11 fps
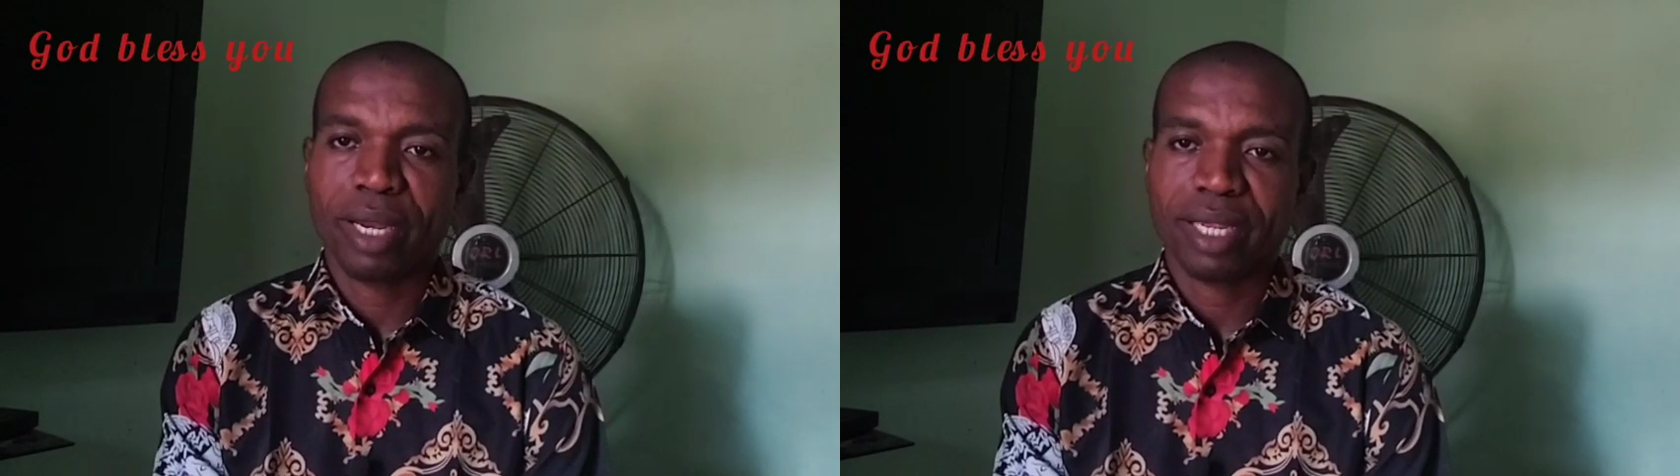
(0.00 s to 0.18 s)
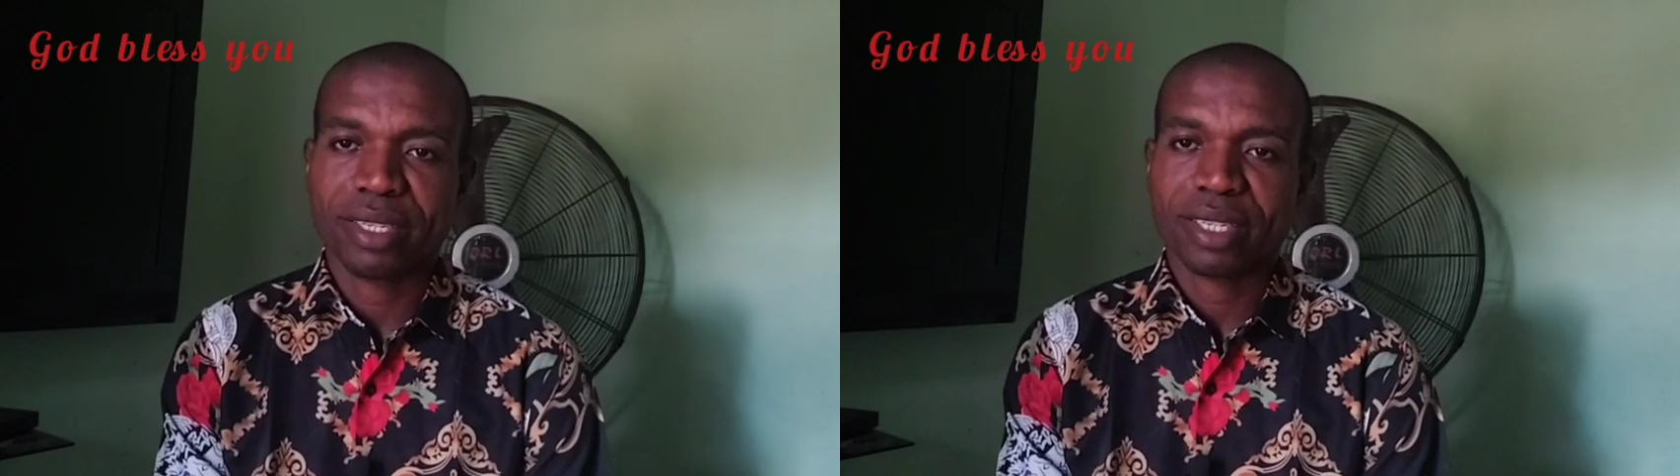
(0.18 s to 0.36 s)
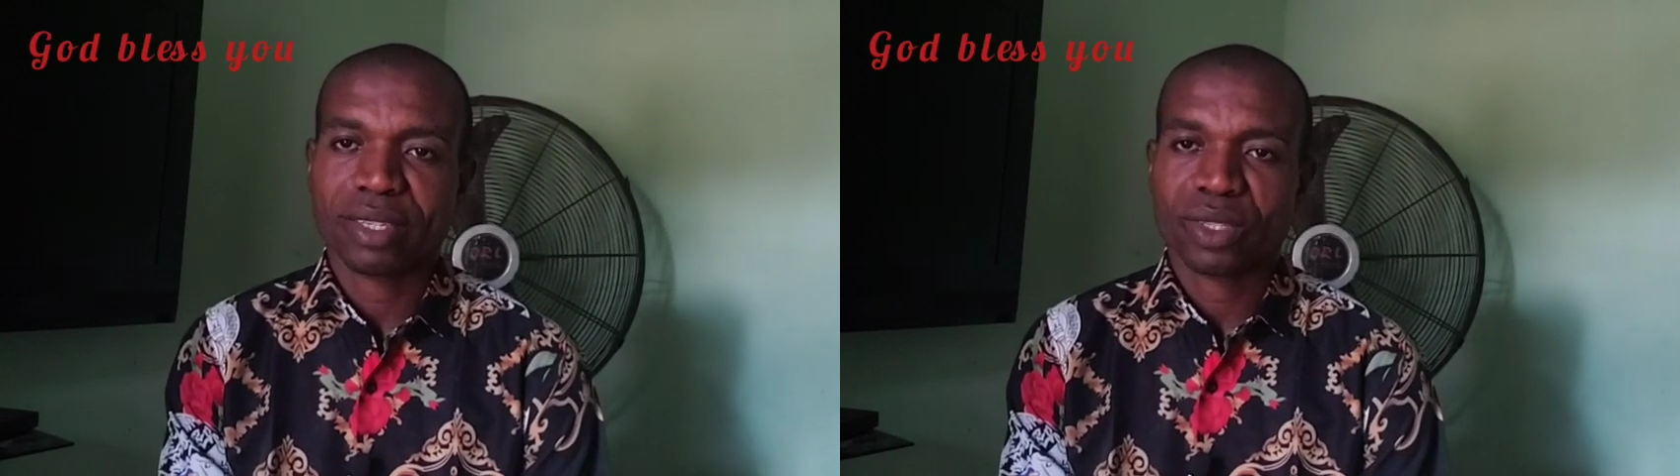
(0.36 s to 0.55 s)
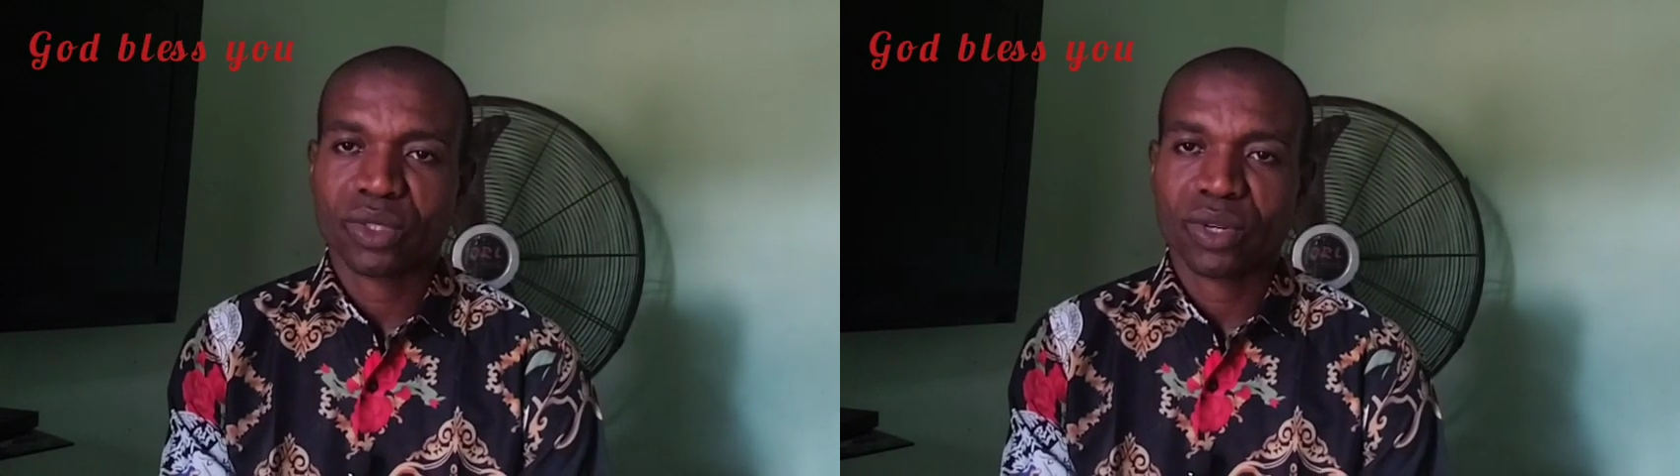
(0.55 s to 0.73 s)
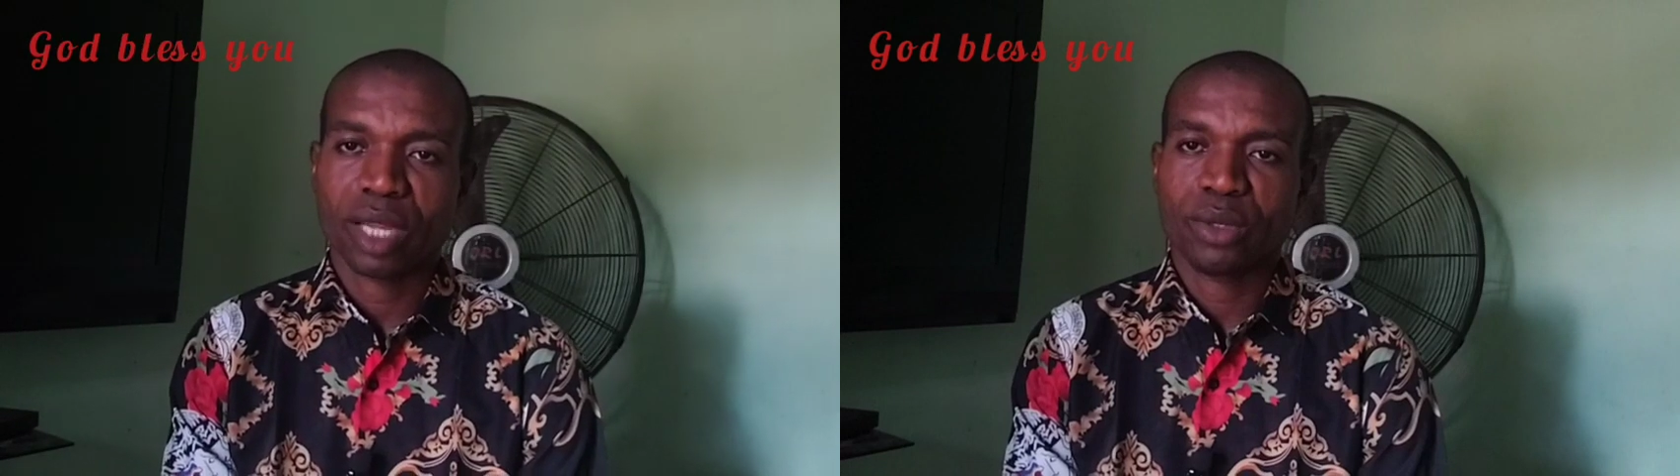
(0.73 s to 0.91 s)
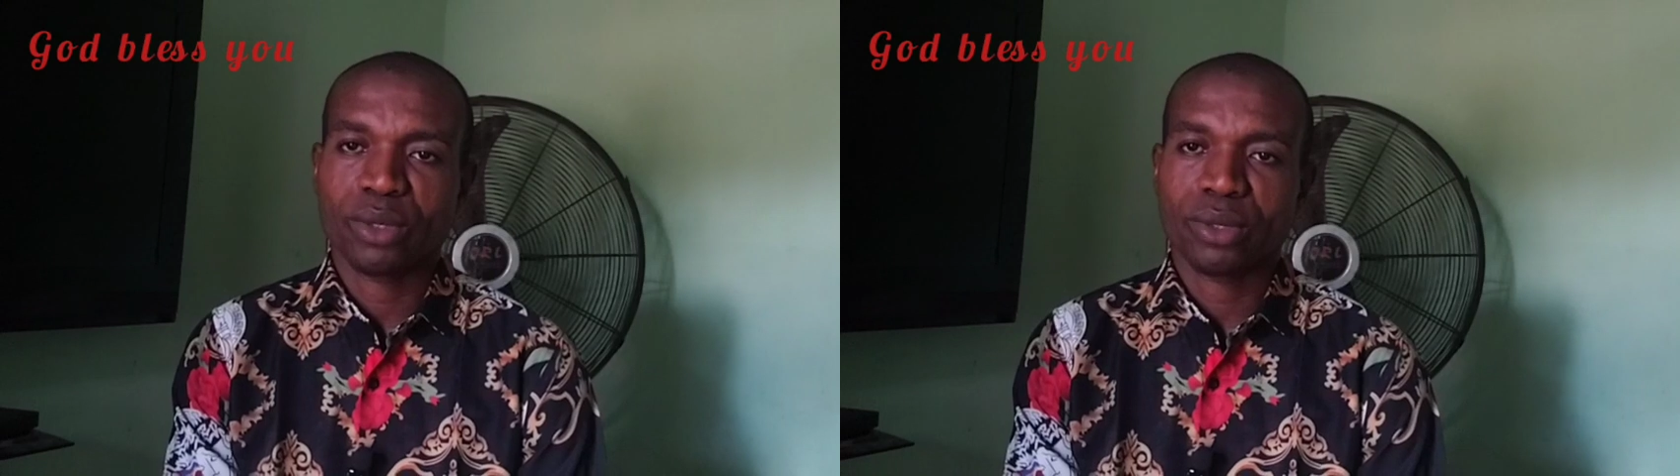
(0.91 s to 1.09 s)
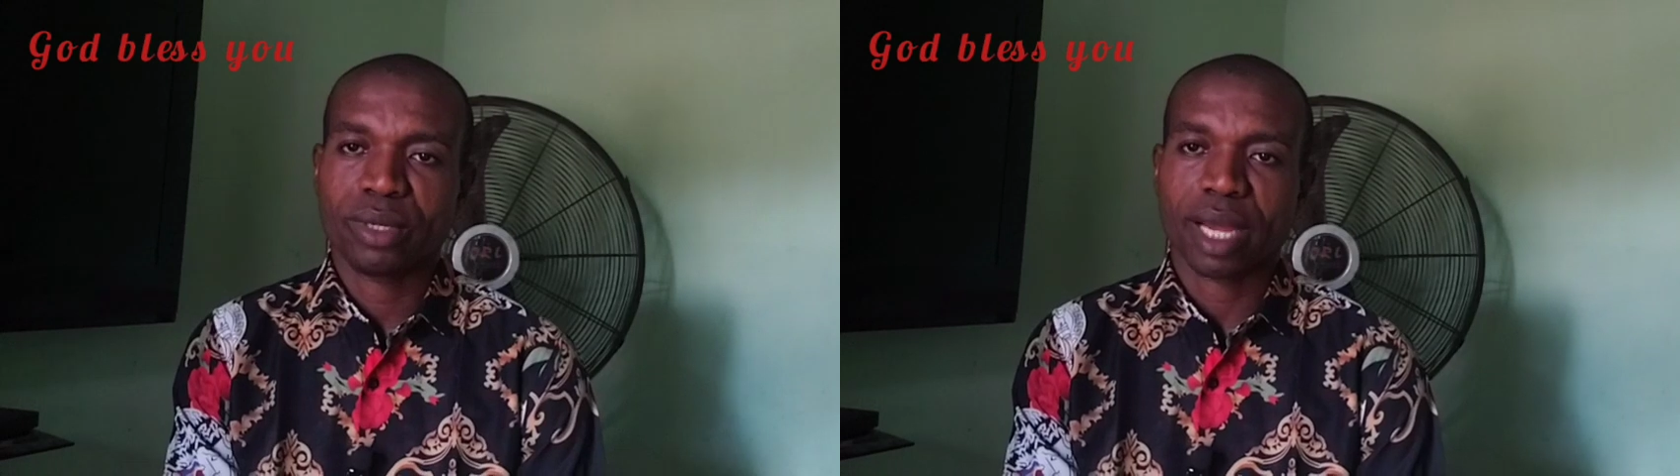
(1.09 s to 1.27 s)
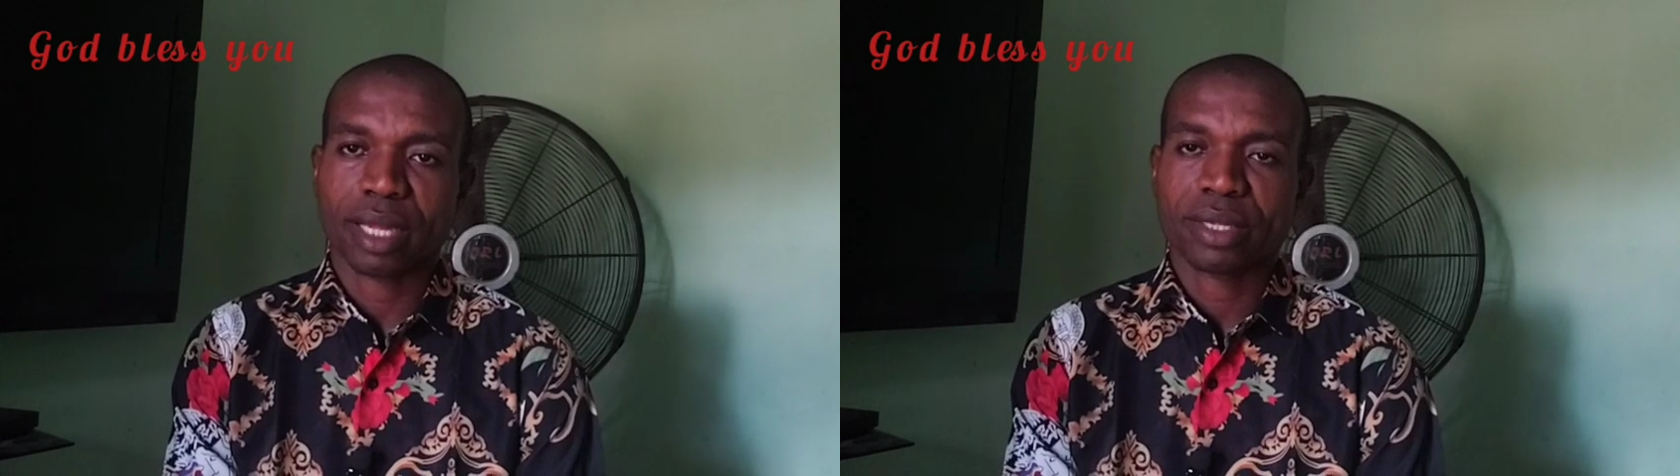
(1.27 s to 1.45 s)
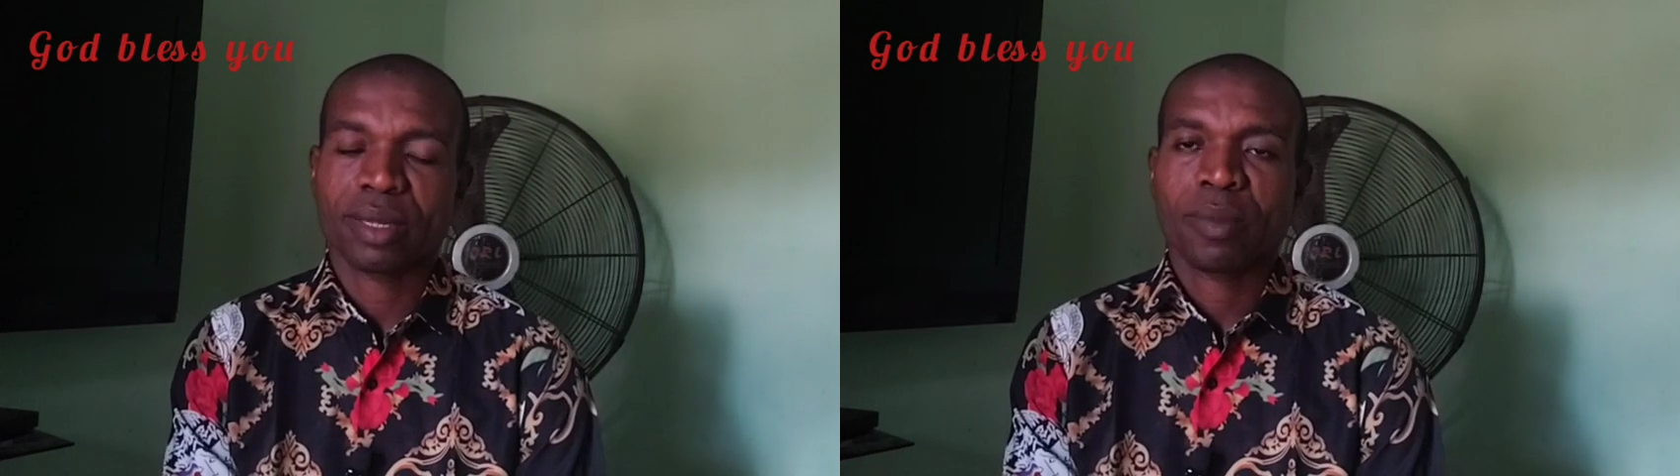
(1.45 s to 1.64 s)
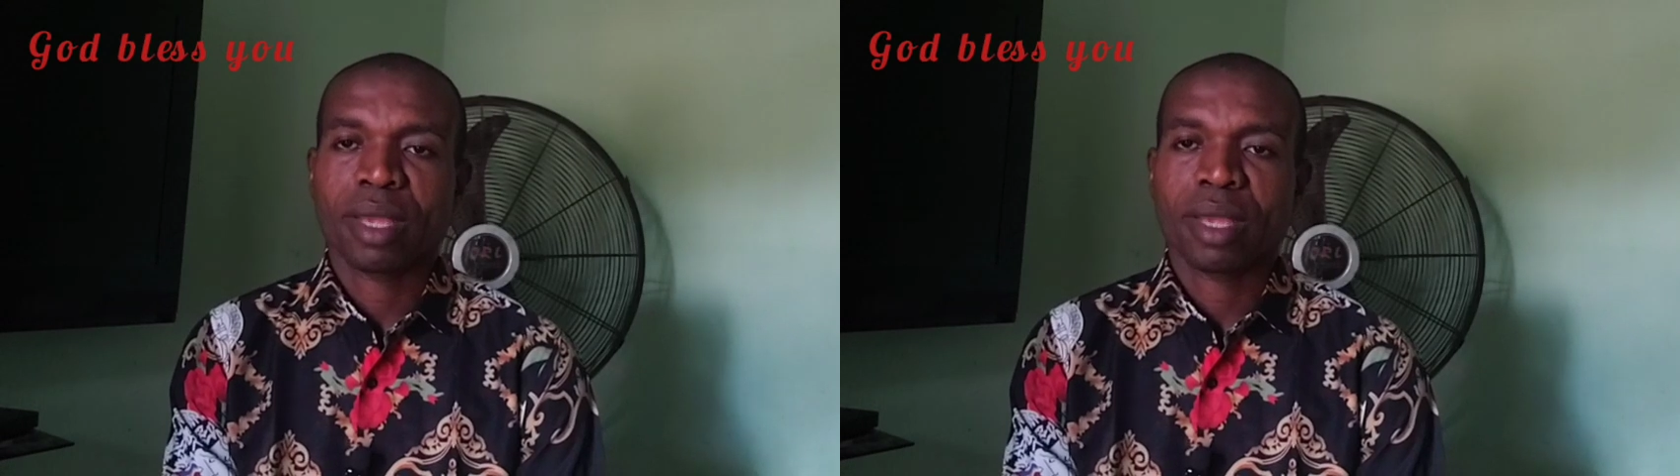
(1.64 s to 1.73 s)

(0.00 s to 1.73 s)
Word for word: please try to do that,